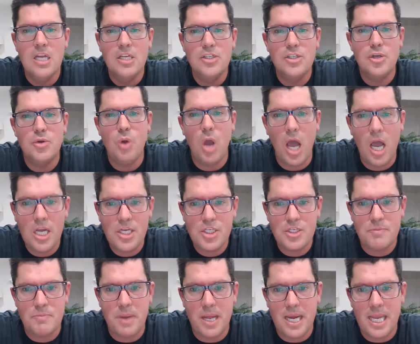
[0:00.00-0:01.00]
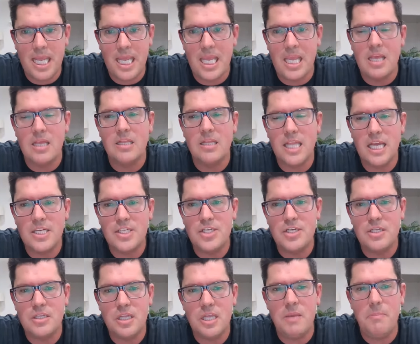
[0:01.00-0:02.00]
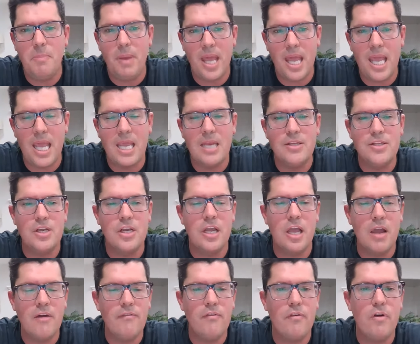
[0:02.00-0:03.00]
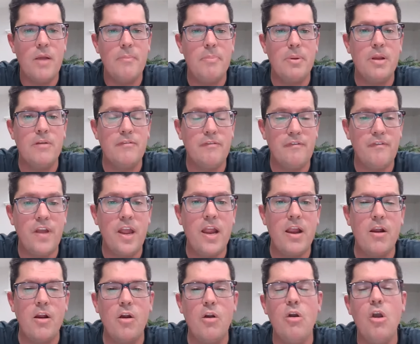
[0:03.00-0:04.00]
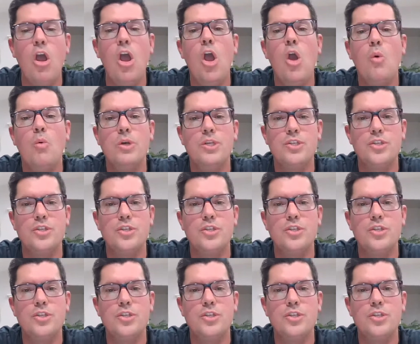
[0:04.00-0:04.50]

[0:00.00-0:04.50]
to hush money he allegedly paid to cover up an affair with